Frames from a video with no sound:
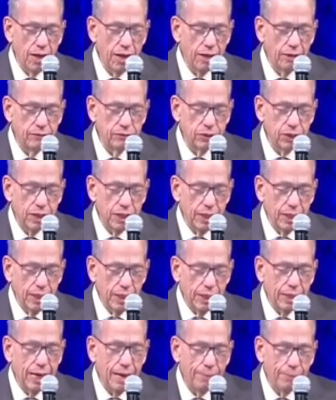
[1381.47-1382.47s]
will give us
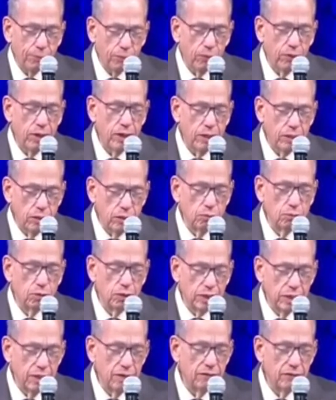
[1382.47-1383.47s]
direction.
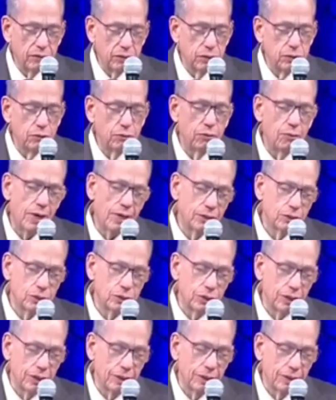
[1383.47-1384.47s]
In Jesus'
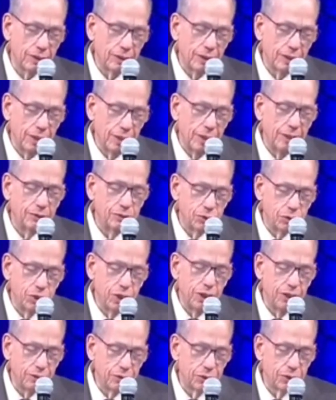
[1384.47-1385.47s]
name we pray.
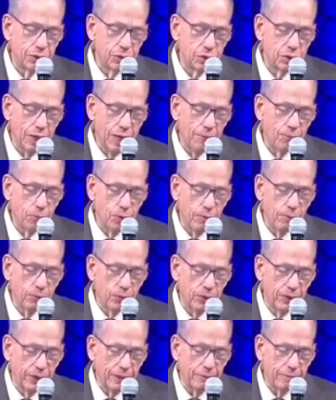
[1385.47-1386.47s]
Why don't you say amen?